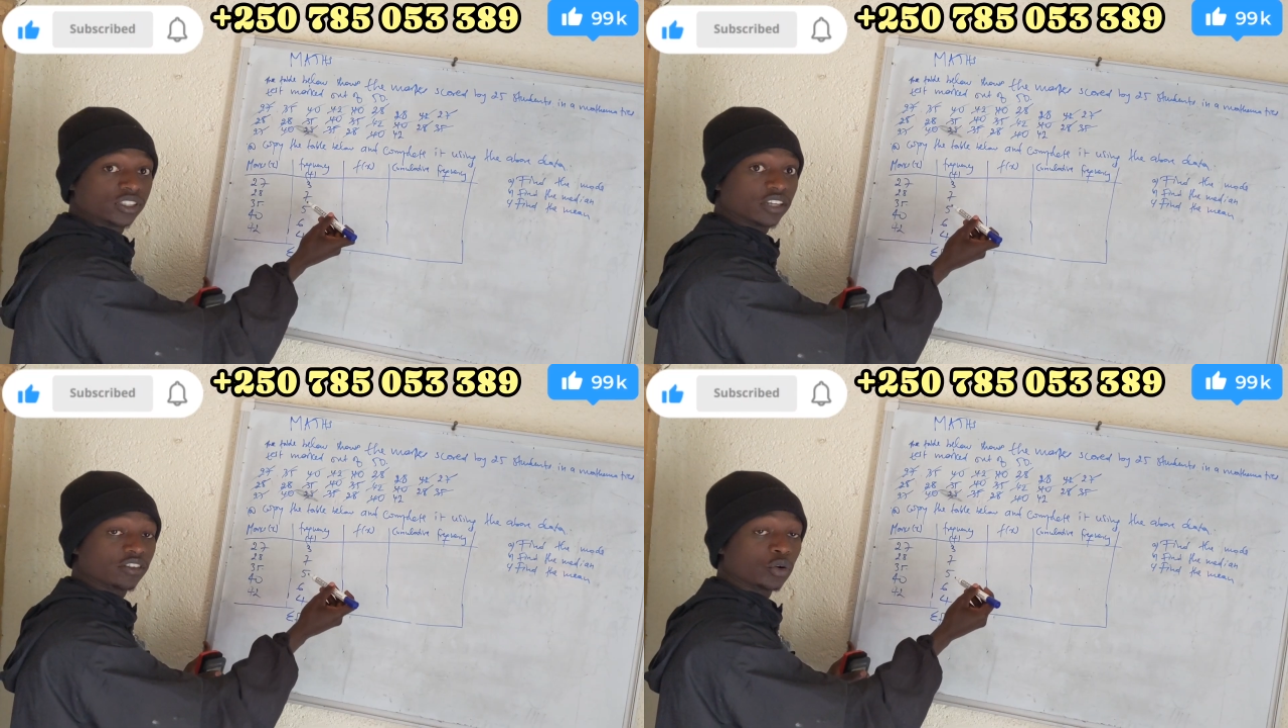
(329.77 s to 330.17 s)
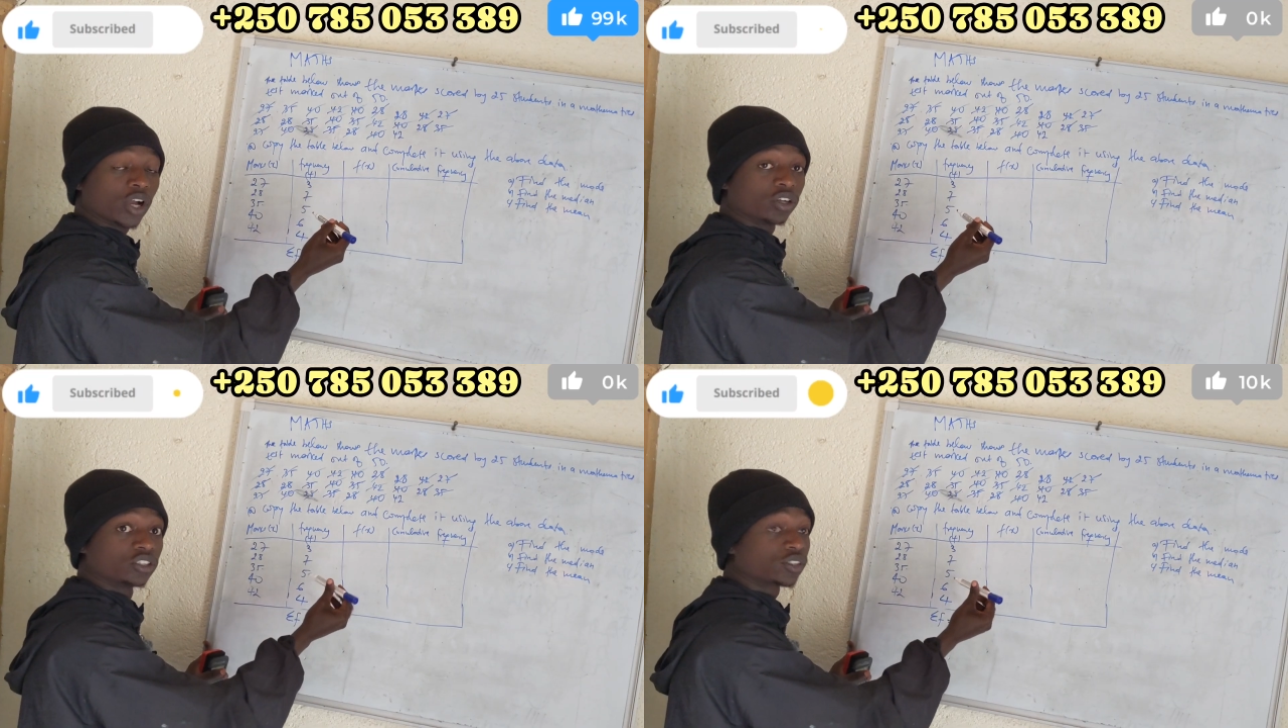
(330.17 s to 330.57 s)
7, we
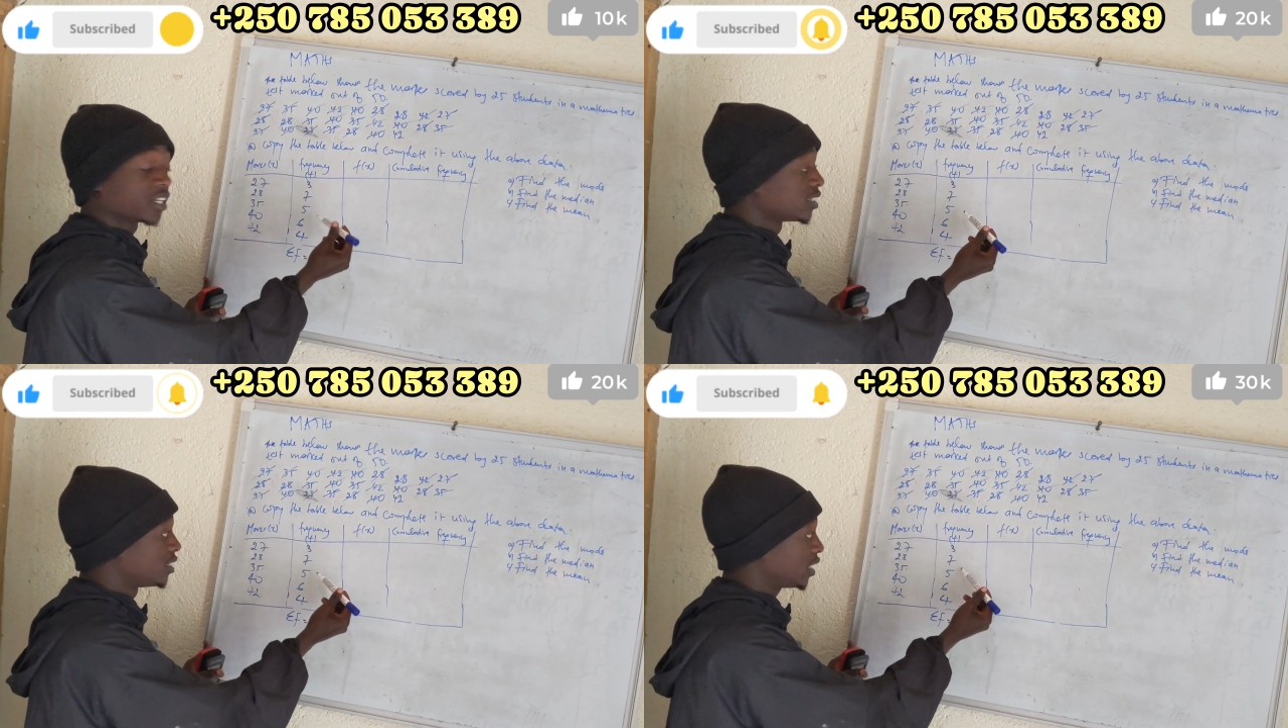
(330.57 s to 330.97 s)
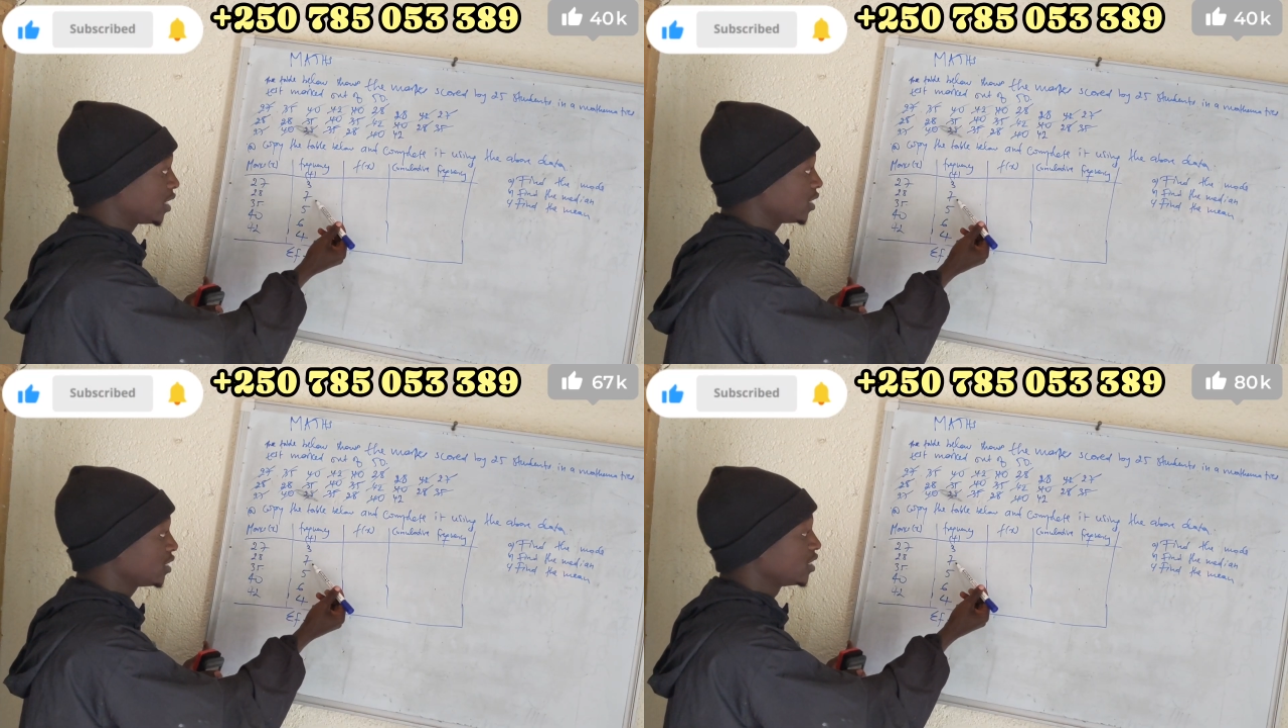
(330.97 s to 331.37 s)
are going to get
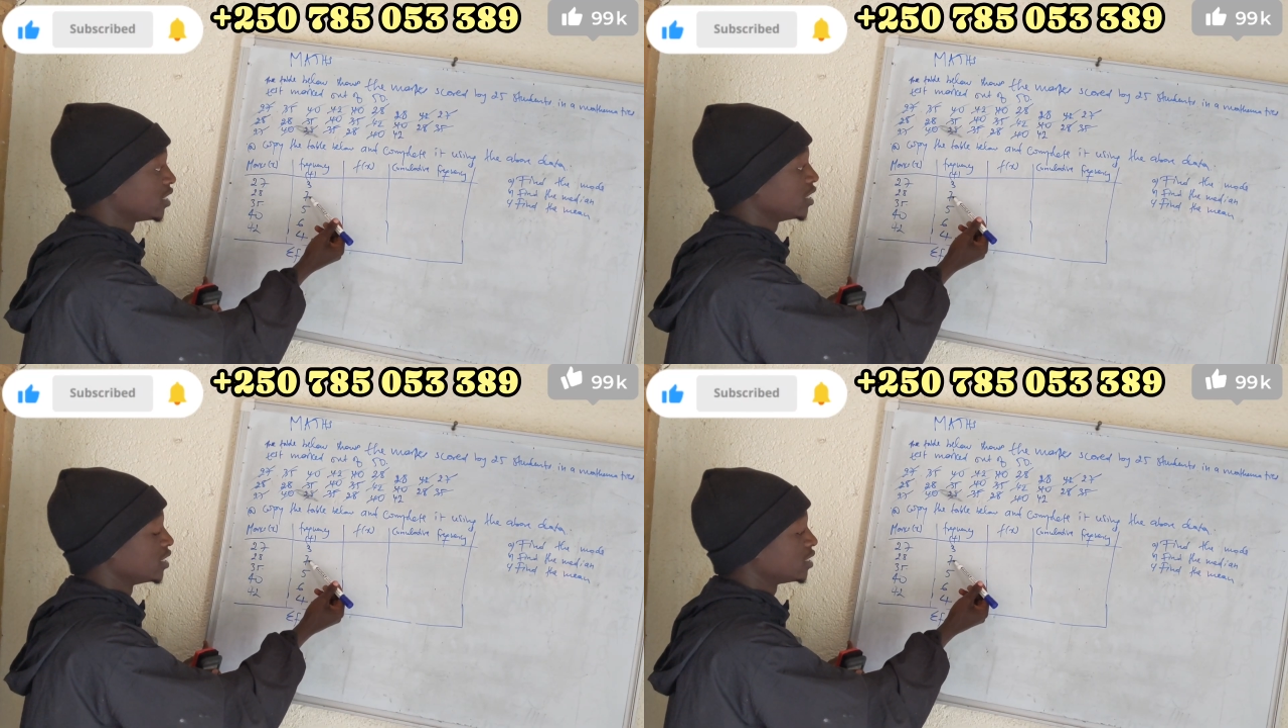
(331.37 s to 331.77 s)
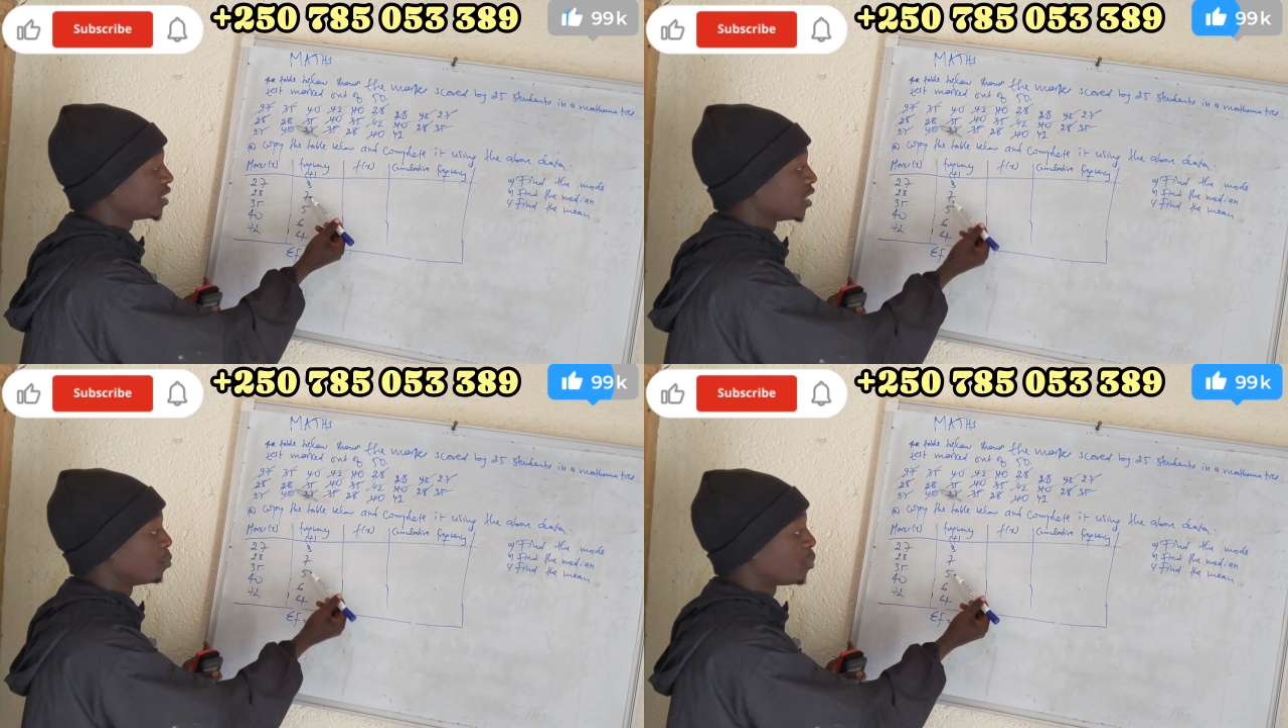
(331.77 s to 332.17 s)
10.
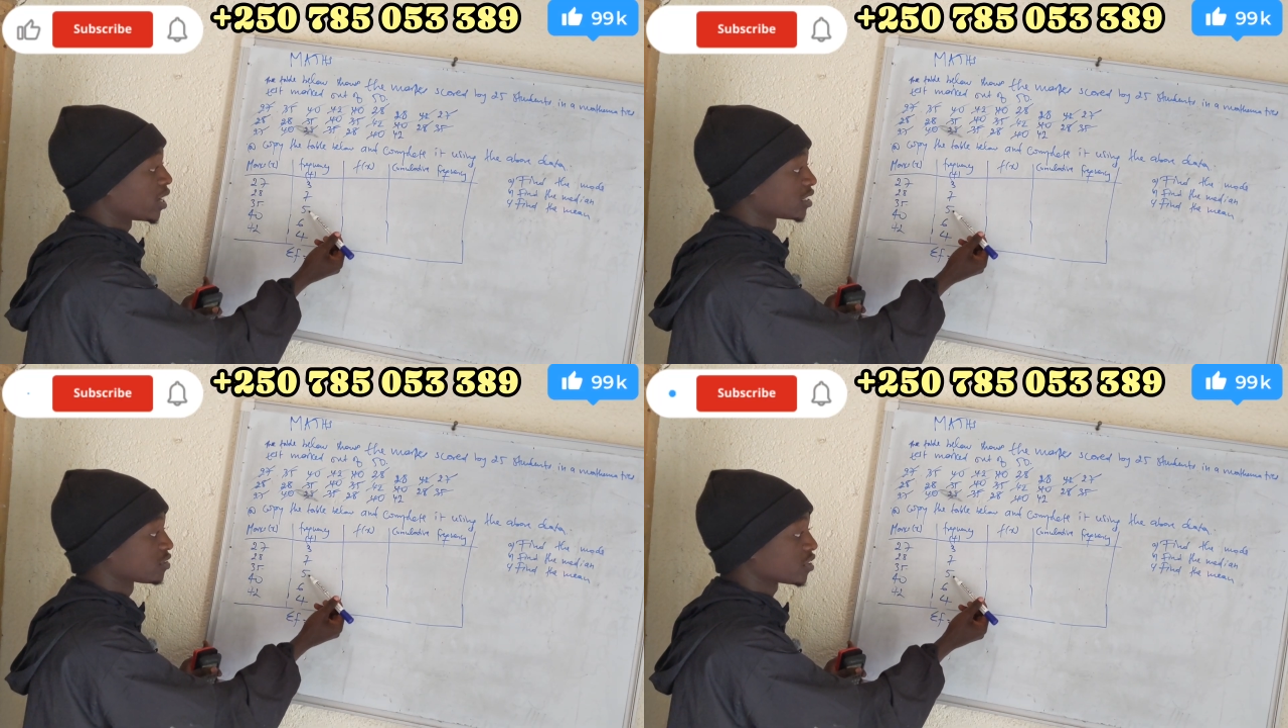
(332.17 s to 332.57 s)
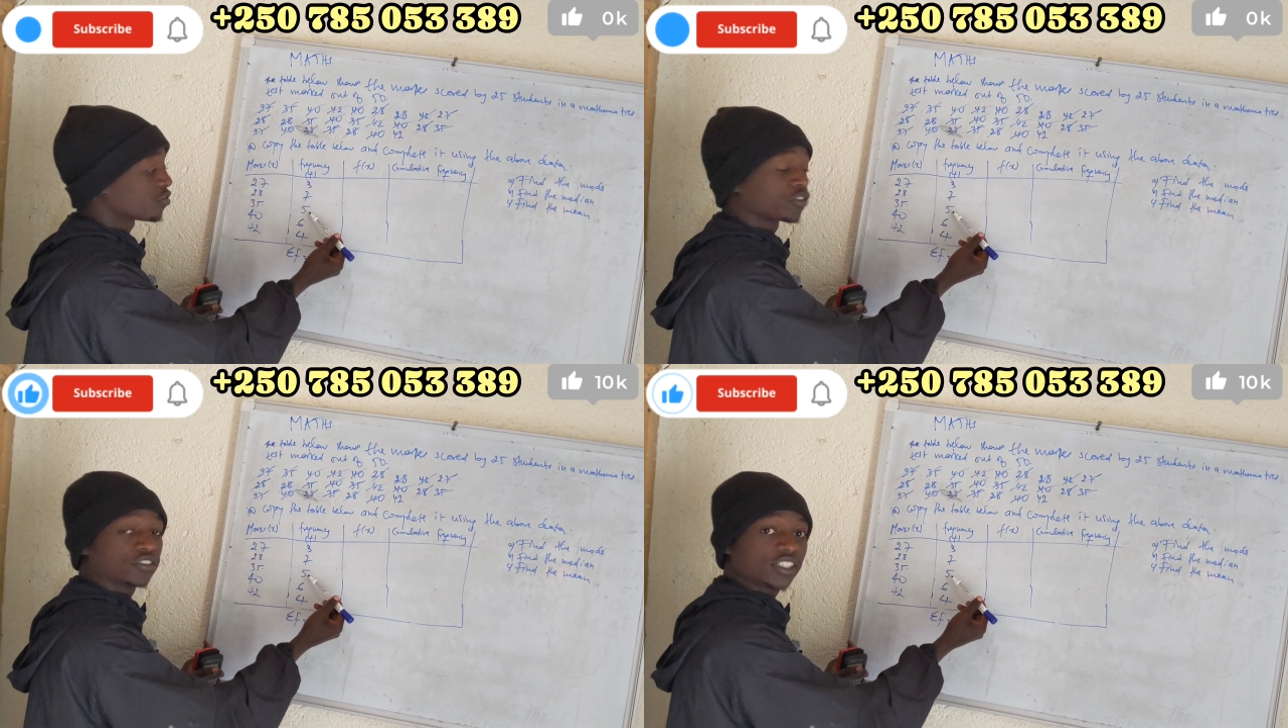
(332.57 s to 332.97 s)
10 plus
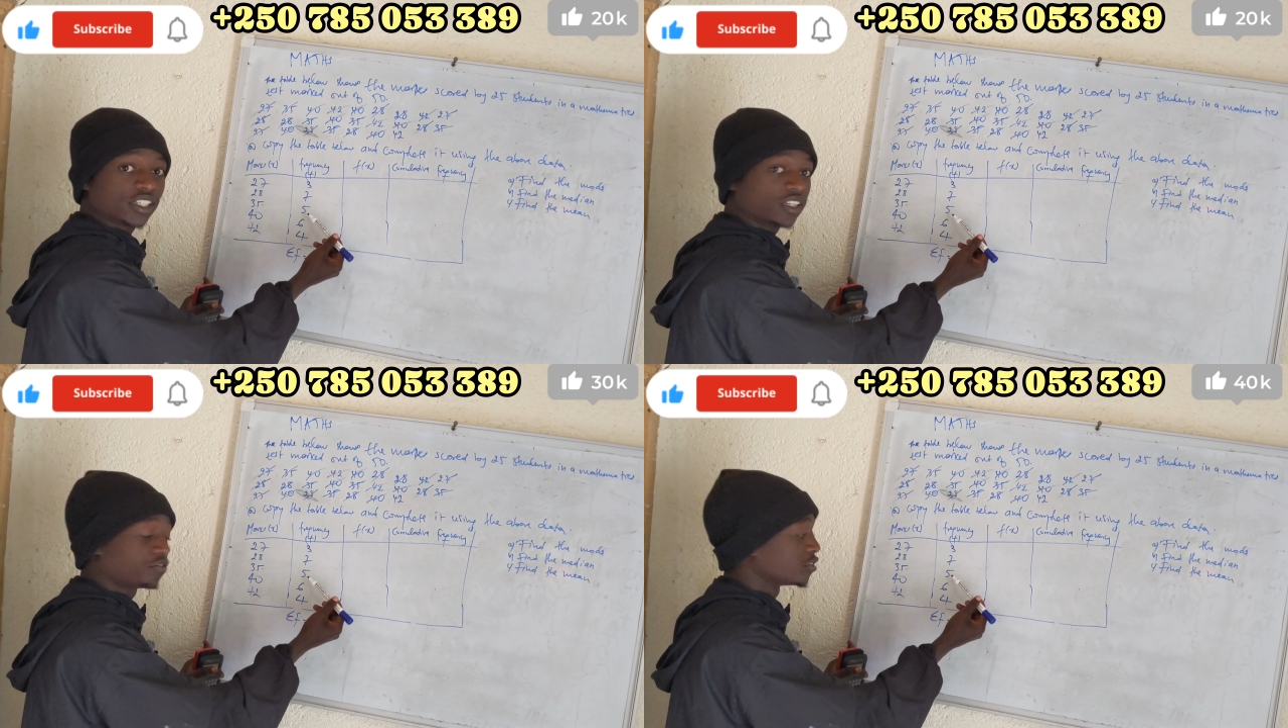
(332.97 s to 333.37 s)
5, 15.